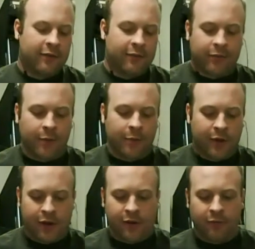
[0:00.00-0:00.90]
from
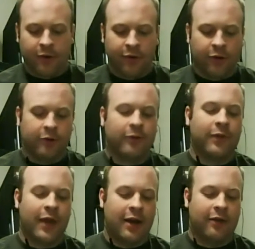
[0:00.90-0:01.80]
the result of
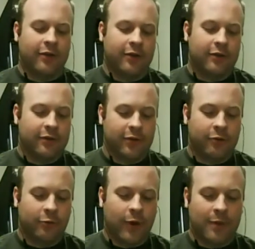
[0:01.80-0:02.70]
that,
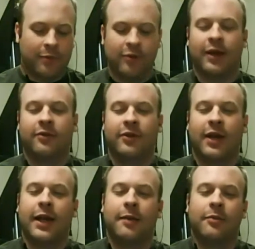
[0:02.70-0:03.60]
those websites
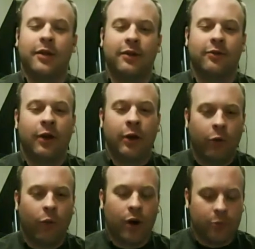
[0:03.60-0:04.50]
came these
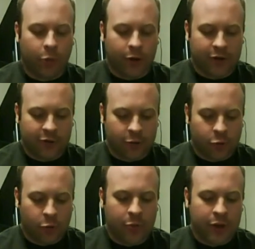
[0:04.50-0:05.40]

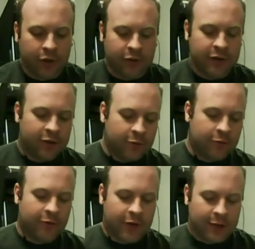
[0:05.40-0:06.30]
1.2 billion
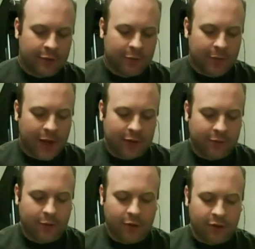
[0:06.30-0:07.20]
usernames and
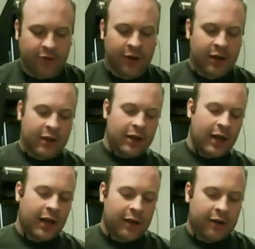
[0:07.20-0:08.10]
passwords,
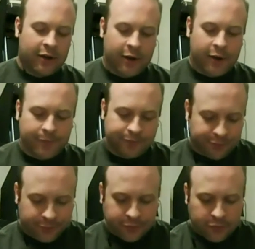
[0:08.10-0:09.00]
and
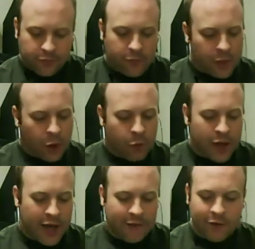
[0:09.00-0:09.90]

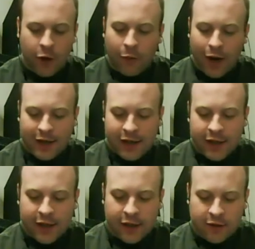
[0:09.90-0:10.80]
we have no
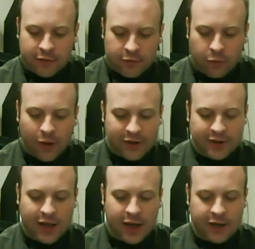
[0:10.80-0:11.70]
idea what
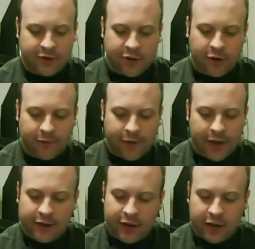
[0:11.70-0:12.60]
sites are
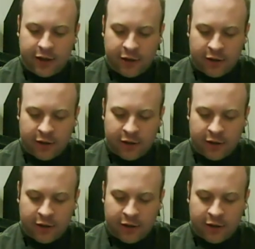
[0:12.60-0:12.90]
affected,